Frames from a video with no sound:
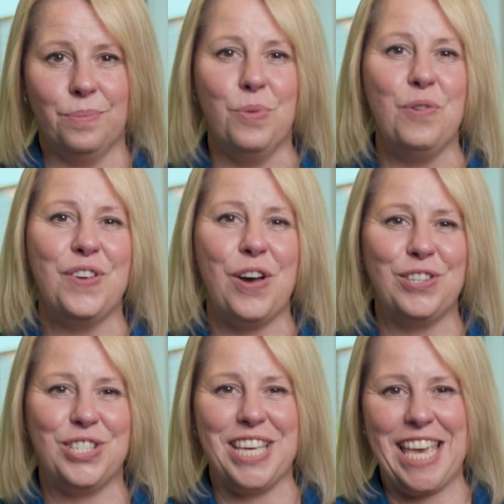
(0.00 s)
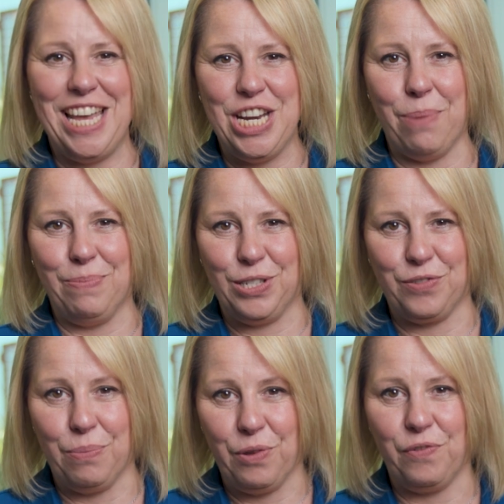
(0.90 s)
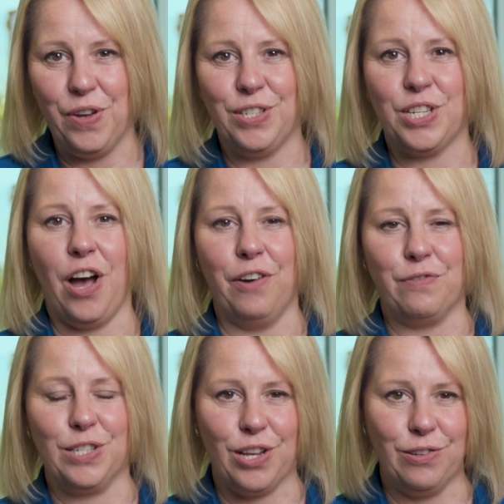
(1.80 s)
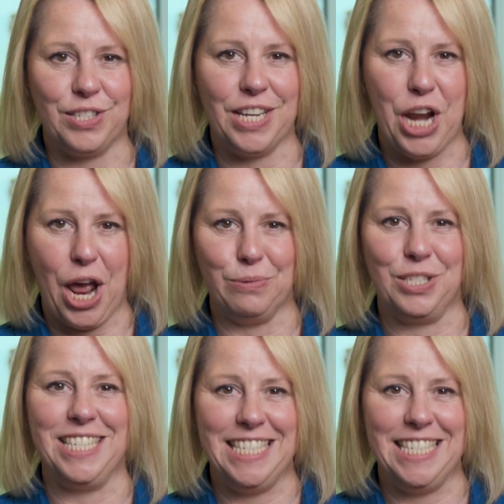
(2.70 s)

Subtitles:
Moving on to the key numbers from the first half results announced